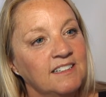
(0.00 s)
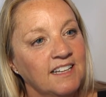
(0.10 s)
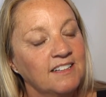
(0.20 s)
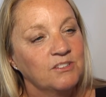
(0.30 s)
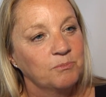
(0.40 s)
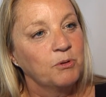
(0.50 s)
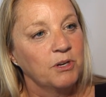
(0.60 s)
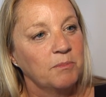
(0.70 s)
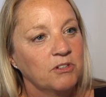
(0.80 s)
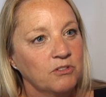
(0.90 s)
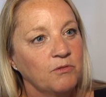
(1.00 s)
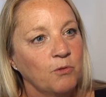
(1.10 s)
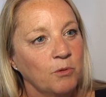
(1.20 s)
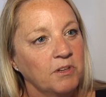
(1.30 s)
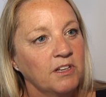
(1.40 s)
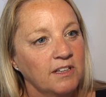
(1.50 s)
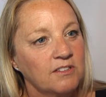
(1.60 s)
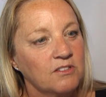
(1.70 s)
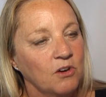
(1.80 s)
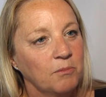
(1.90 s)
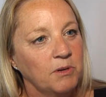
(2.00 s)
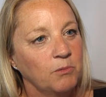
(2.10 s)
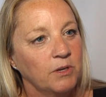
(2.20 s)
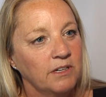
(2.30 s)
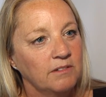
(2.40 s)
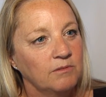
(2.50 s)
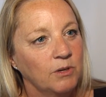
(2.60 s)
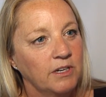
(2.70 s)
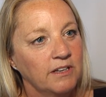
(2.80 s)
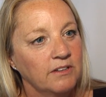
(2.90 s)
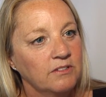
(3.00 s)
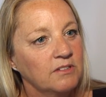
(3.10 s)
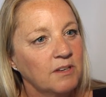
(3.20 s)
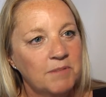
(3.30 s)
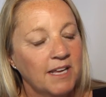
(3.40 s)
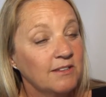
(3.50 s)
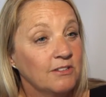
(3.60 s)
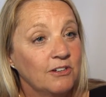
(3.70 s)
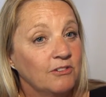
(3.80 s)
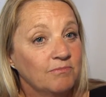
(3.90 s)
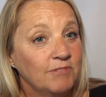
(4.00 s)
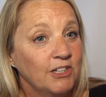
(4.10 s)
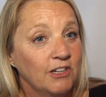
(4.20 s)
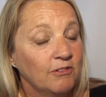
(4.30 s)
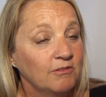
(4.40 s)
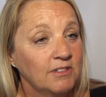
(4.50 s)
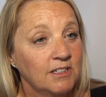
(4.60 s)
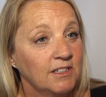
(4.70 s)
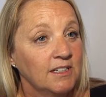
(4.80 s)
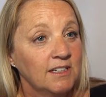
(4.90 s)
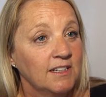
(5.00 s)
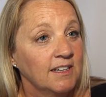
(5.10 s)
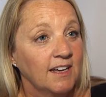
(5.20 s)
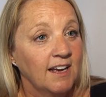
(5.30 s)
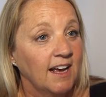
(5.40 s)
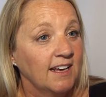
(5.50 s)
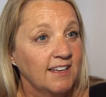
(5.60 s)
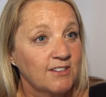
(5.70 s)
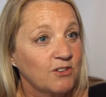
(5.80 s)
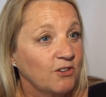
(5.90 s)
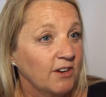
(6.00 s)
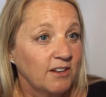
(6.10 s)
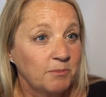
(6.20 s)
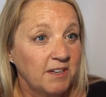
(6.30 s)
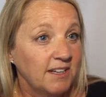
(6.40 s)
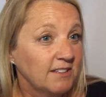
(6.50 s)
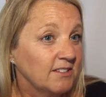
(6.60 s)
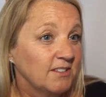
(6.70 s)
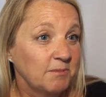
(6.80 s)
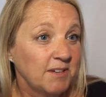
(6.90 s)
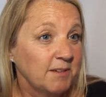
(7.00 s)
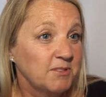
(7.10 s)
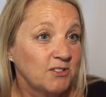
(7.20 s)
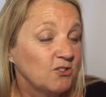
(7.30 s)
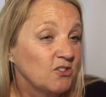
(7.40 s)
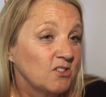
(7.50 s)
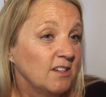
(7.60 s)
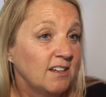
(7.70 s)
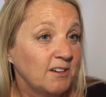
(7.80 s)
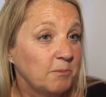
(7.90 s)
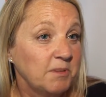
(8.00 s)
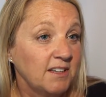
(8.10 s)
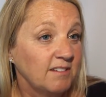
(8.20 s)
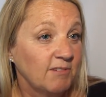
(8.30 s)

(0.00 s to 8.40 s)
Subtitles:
That's pretty much the formula. Let's song be what it is. And some days they're, you know, I guess turn out to be hits, and sometimes they just needed to be